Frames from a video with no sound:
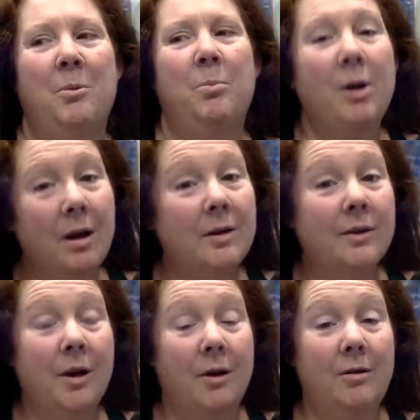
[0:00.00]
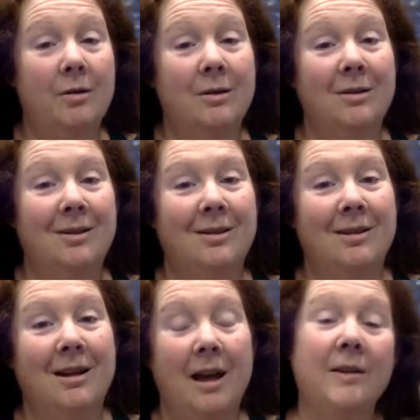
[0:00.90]
But also,
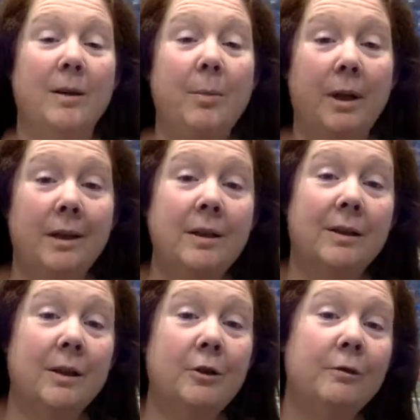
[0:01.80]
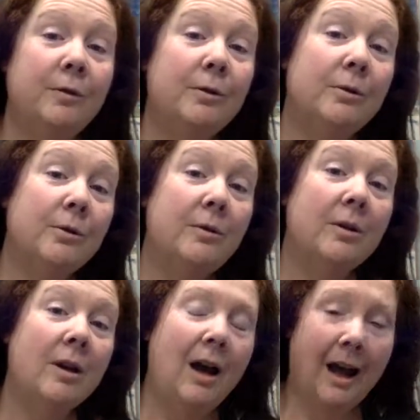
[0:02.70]
as somebody addicted to food,
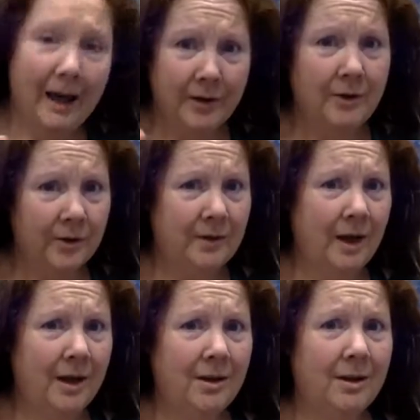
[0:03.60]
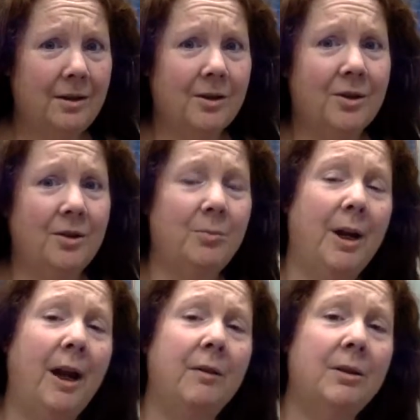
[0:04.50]
I understand the addiction you
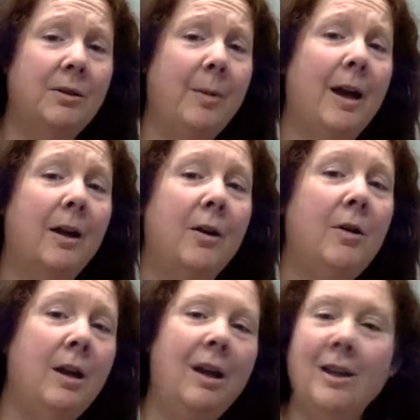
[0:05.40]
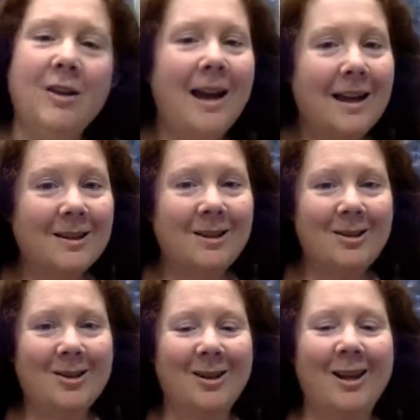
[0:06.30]
might have to tobacco. And so I got a
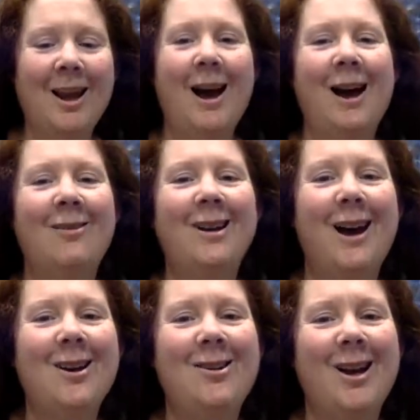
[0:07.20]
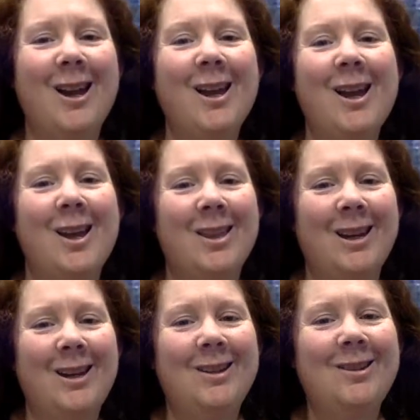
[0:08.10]
solution. I've got a way
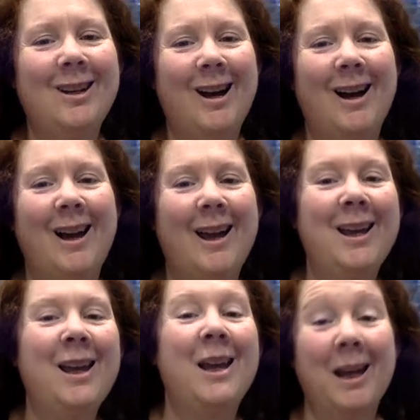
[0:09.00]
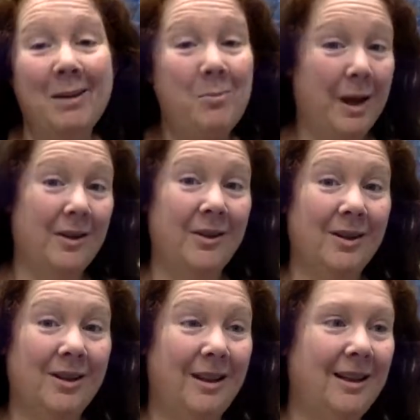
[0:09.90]
that you and I can
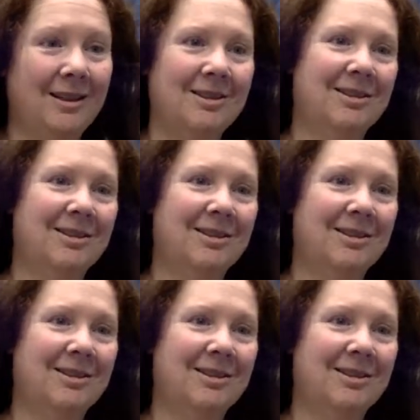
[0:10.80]
basically